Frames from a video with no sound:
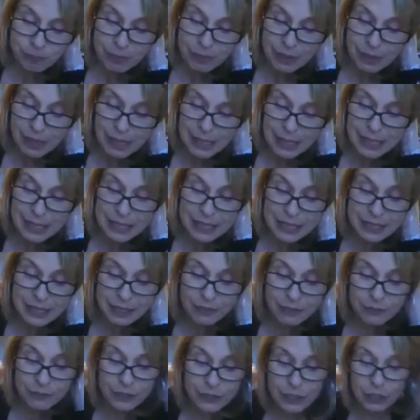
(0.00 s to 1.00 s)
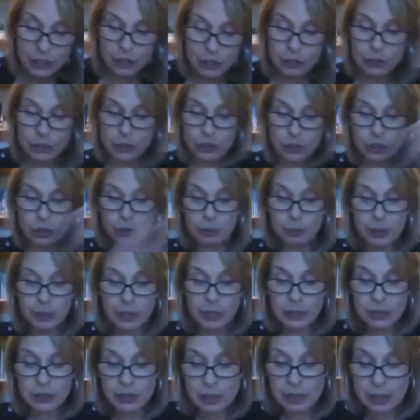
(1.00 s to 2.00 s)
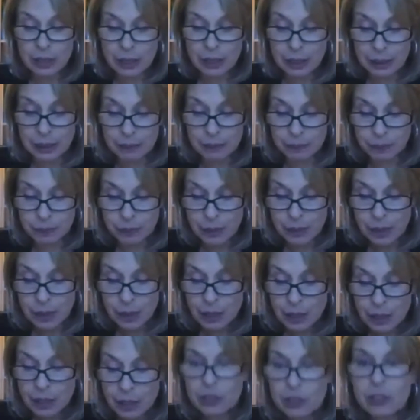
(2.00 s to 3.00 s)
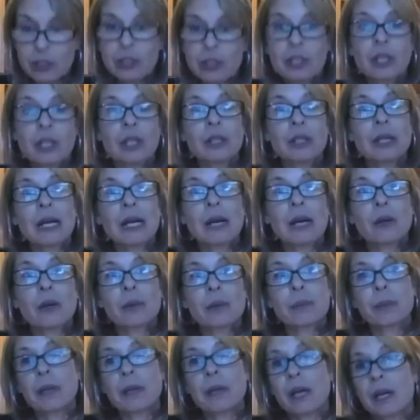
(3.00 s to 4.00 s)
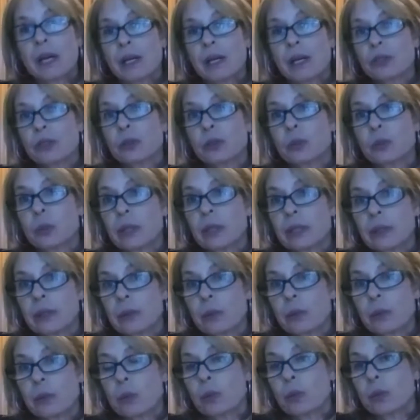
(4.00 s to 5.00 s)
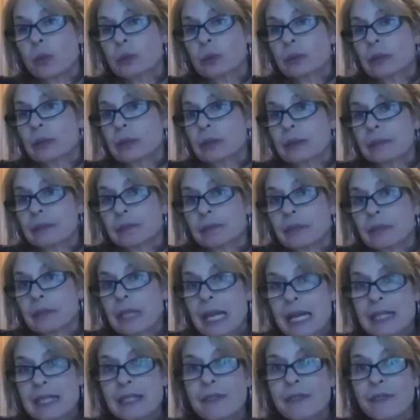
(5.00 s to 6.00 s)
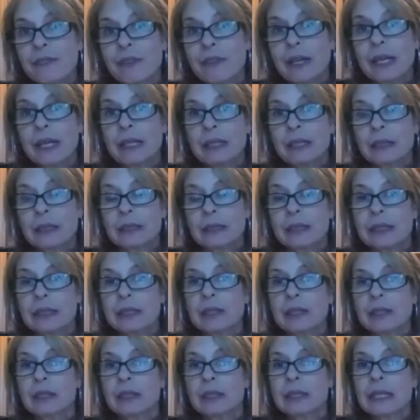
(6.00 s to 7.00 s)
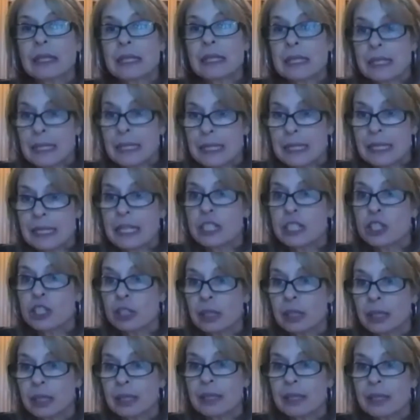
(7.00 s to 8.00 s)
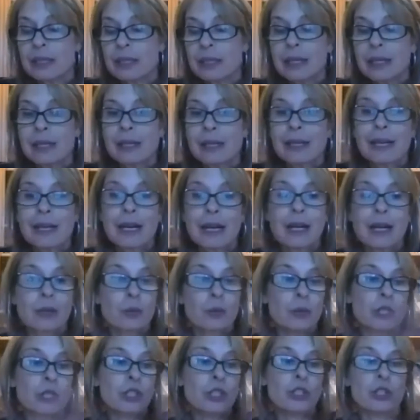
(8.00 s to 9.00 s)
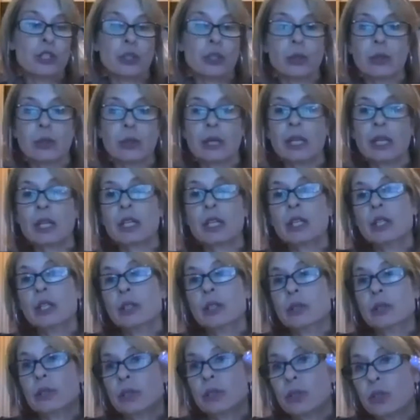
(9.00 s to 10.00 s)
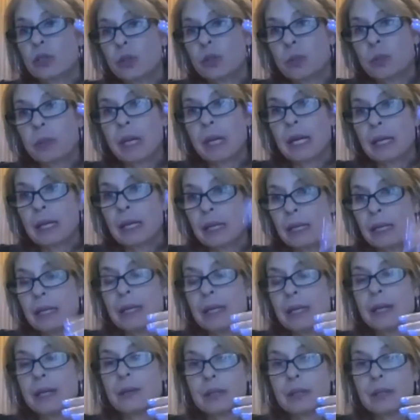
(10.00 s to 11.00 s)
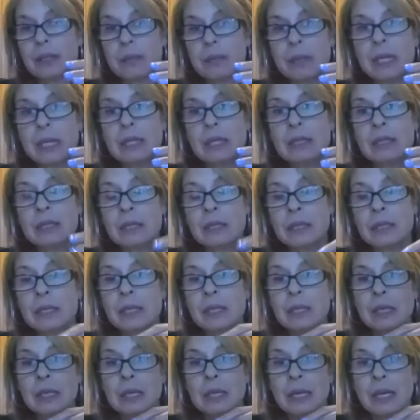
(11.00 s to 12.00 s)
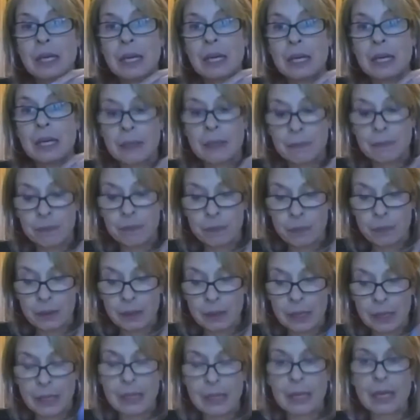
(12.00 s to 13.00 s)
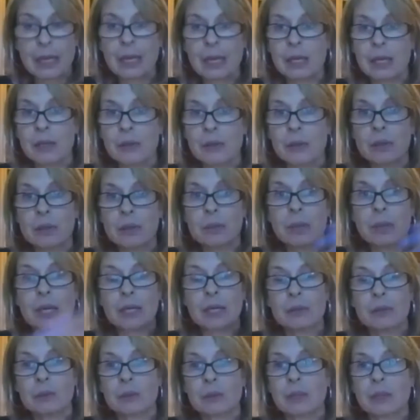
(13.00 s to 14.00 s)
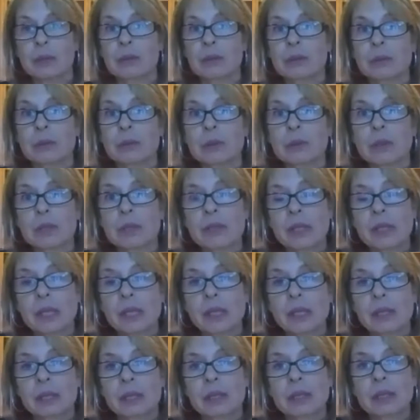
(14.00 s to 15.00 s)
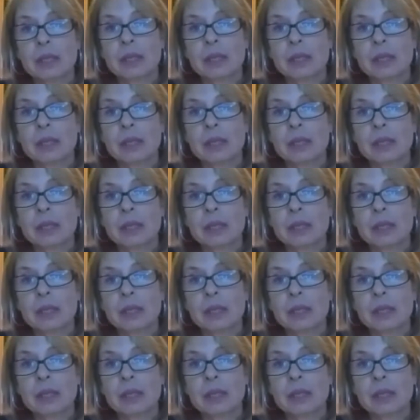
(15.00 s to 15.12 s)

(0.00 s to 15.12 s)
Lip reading: In serving consumers, our products were classified early on as essentials, and we saw a huge spike in our demand. That again, going back to our roles here,